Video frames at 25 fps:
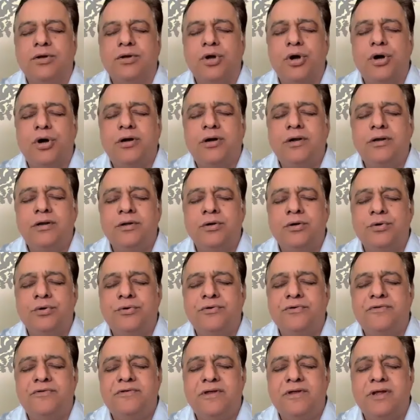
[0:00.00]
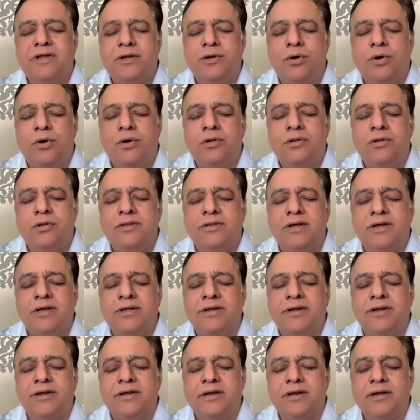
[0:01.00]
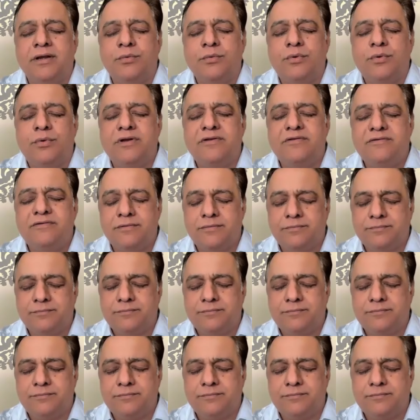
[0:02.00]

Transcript: God, Guruji, and all the great ones,